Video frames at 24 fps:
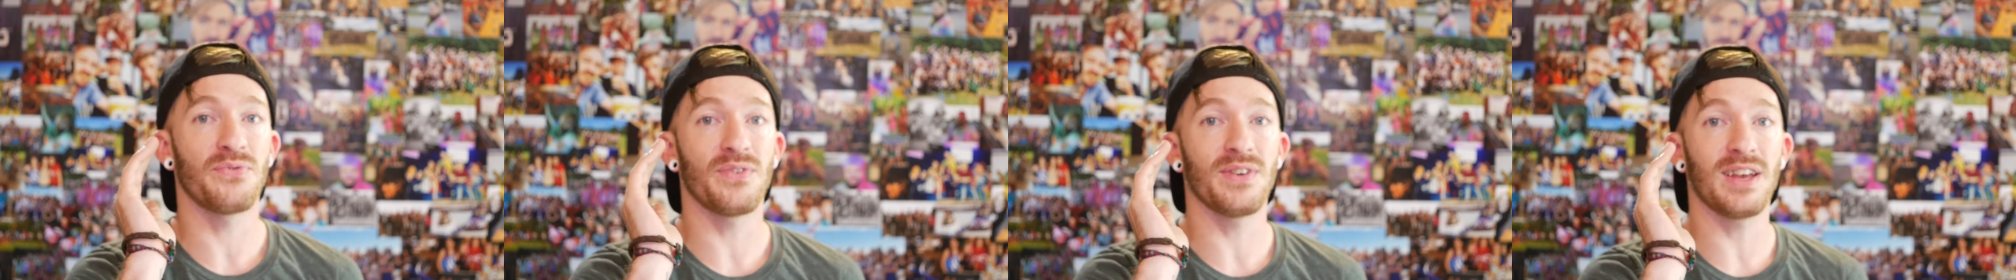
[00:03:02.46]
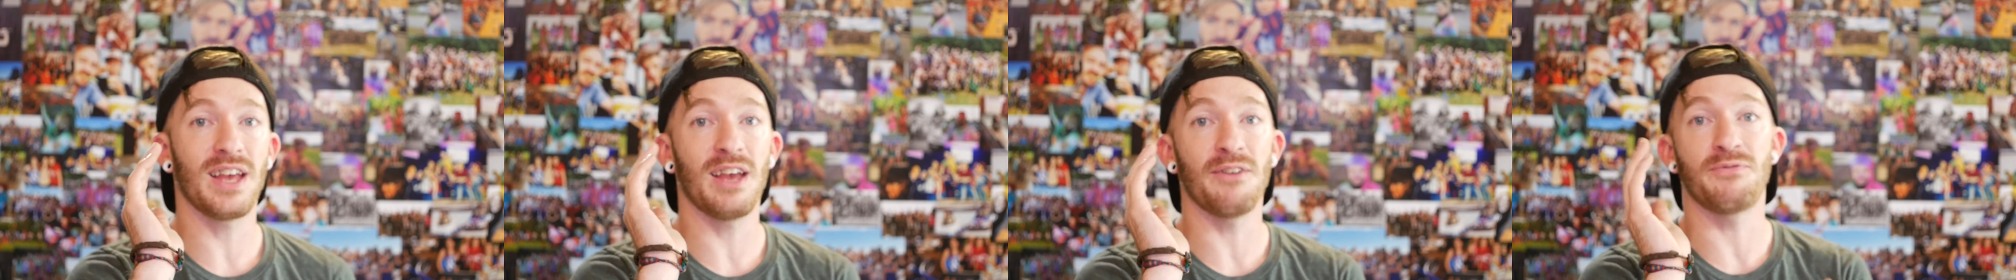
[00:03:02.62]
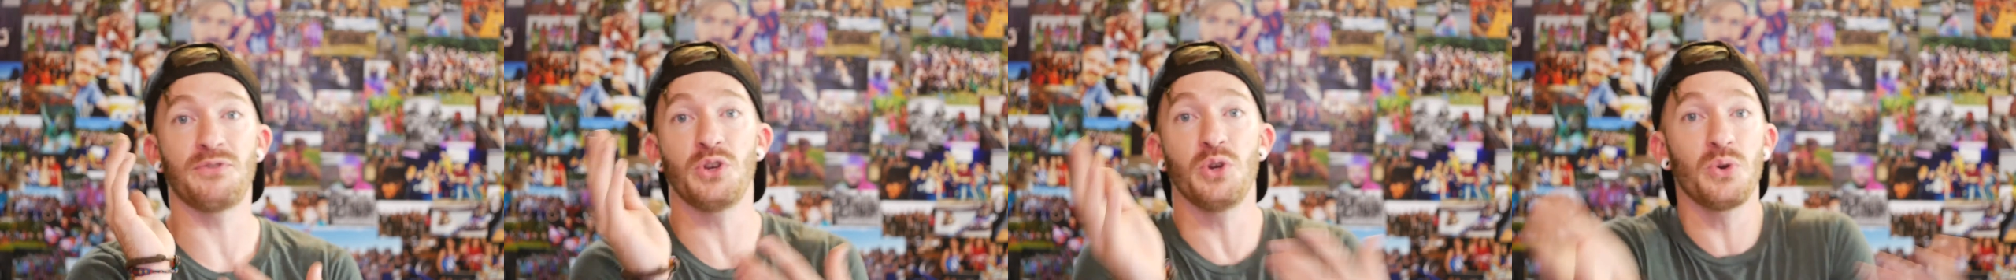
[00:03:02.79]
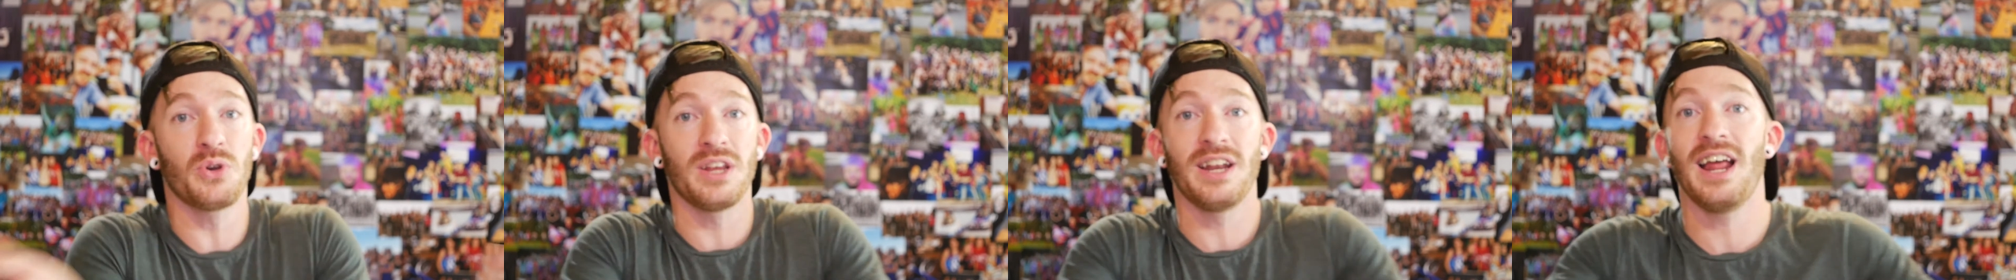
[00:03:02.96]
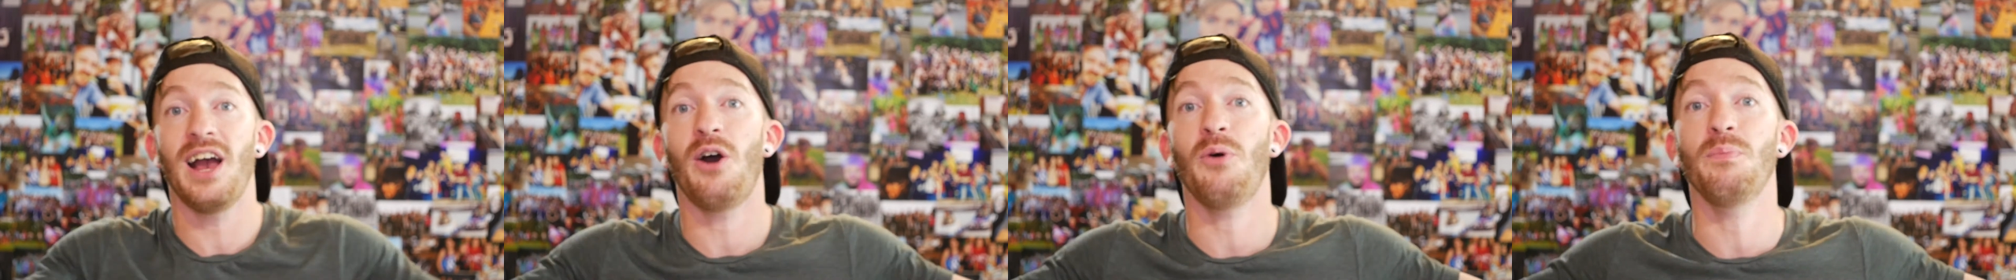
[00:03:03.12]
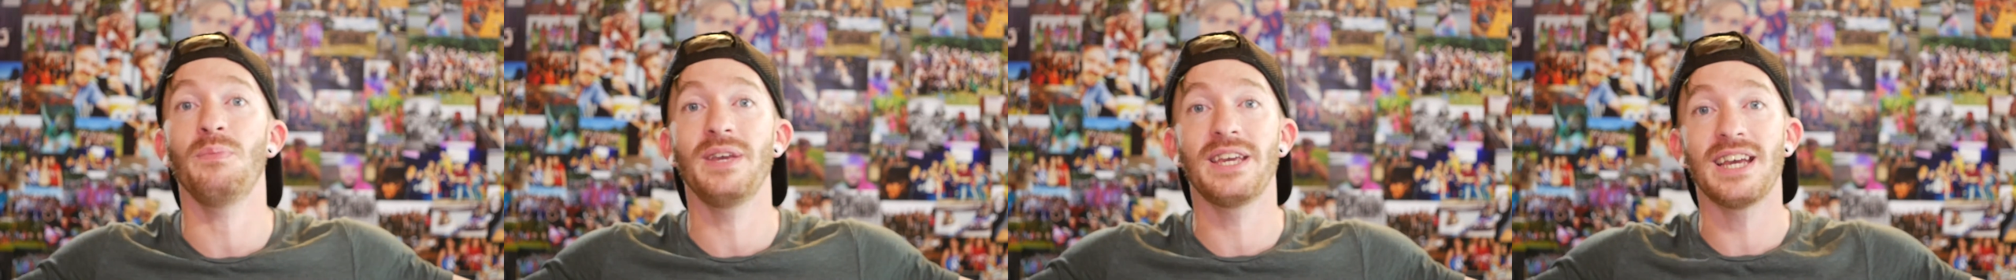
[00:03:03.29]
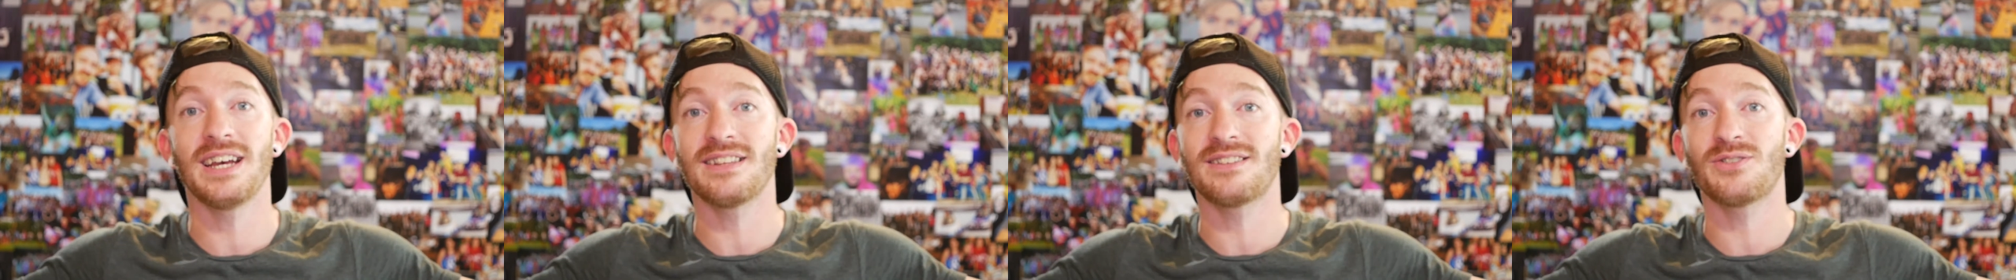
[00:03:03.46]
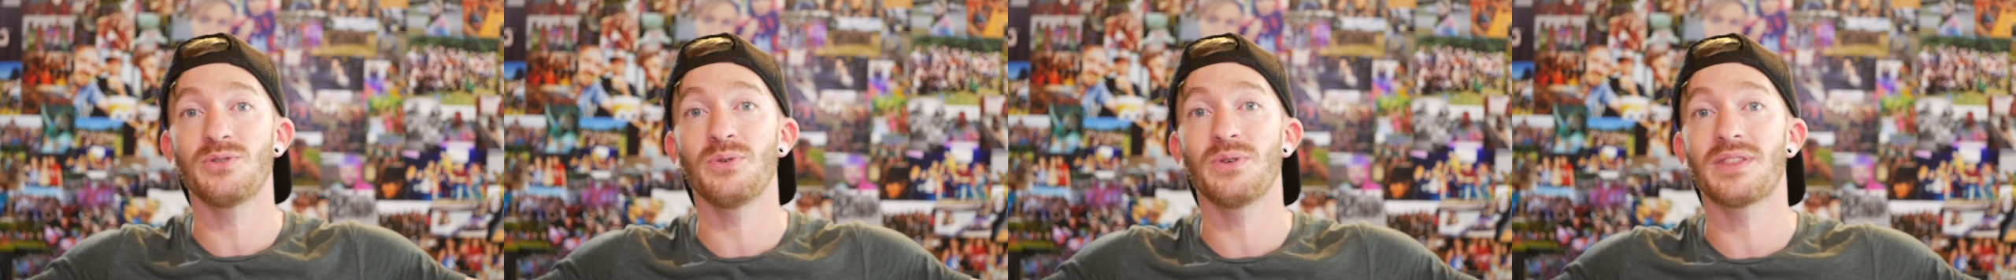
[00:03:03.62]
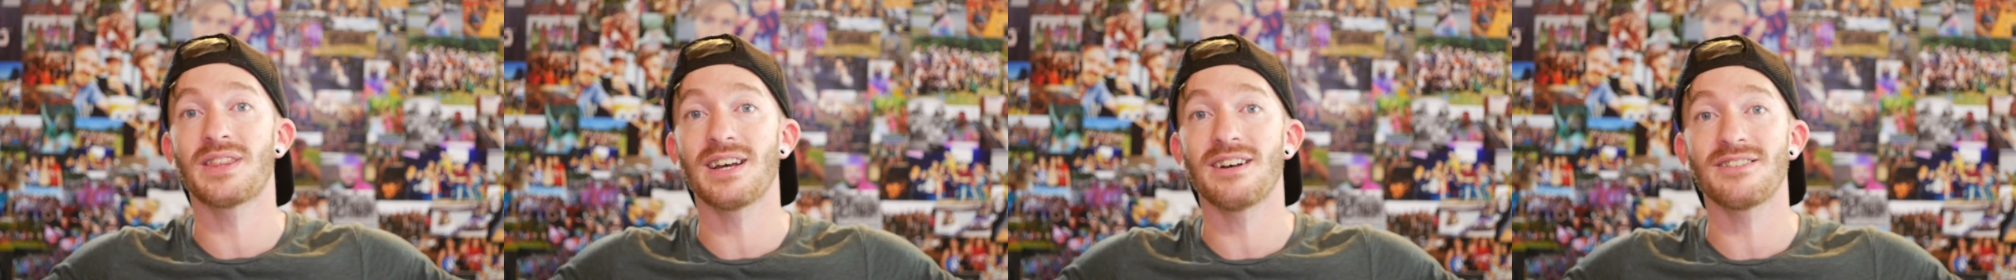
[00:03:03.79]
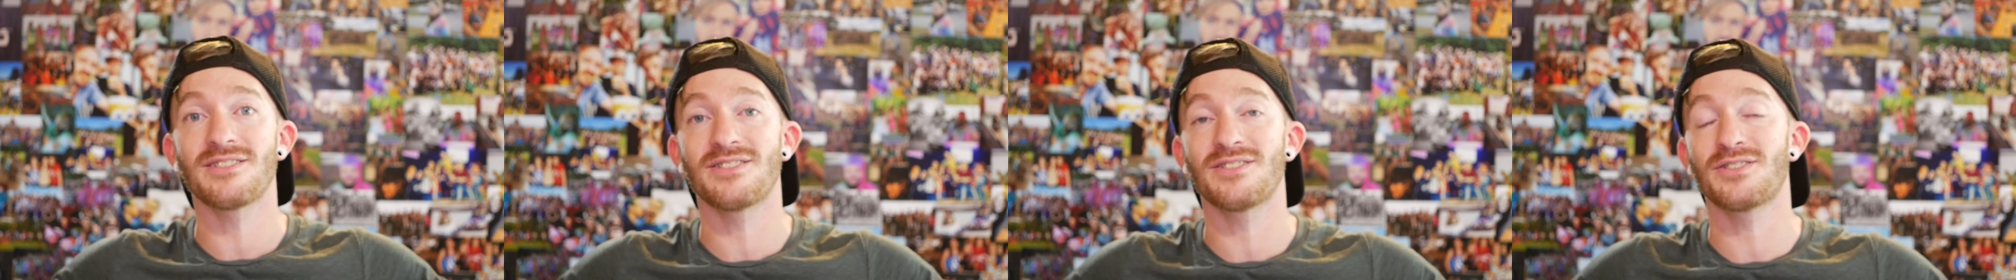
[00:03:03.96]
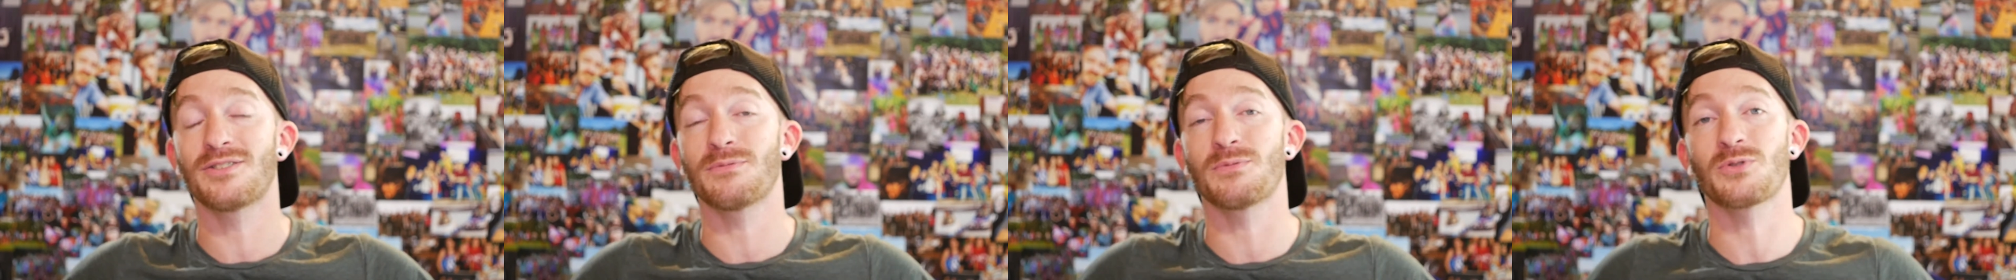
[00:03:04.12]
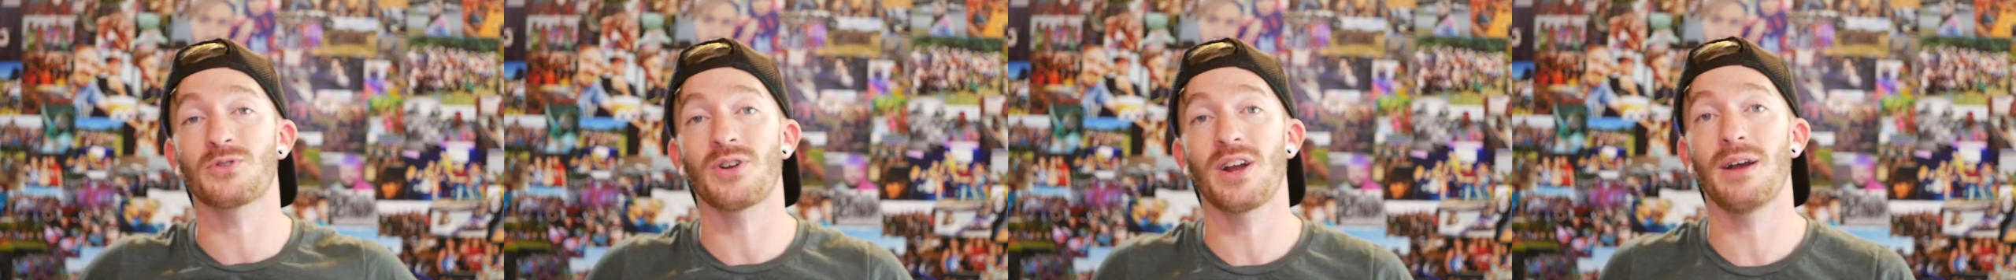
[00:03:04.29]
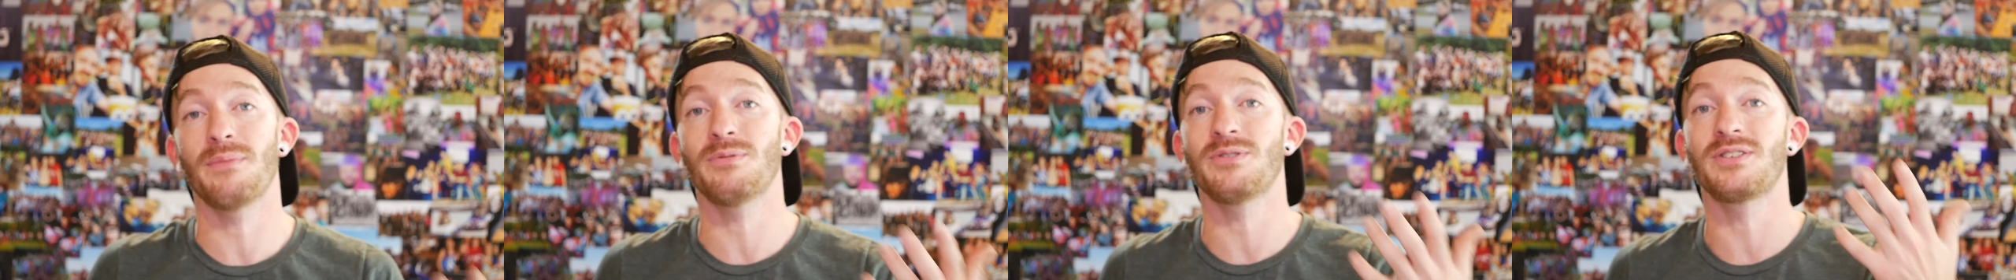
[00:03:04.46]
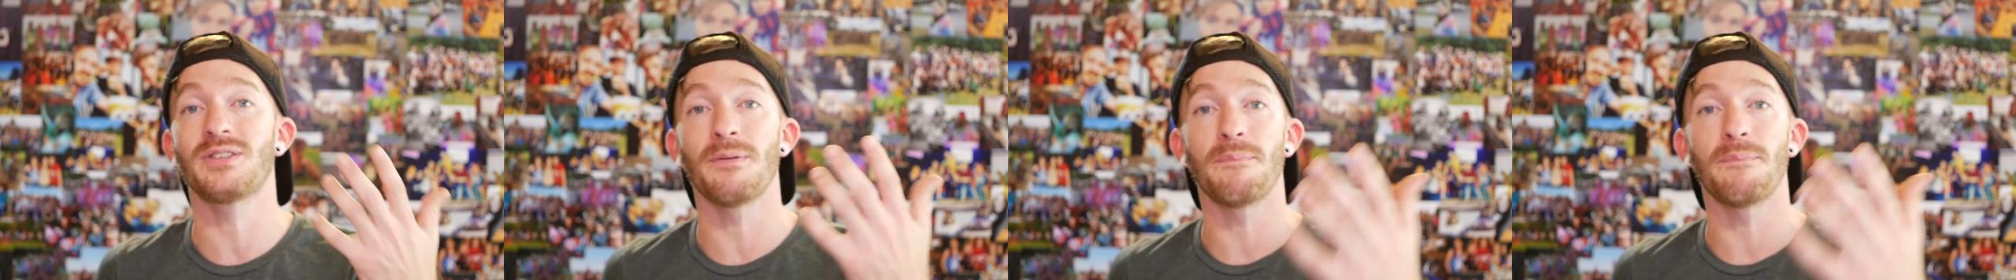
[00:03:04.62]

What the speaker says: If you can help me get to 1,000 subscribers,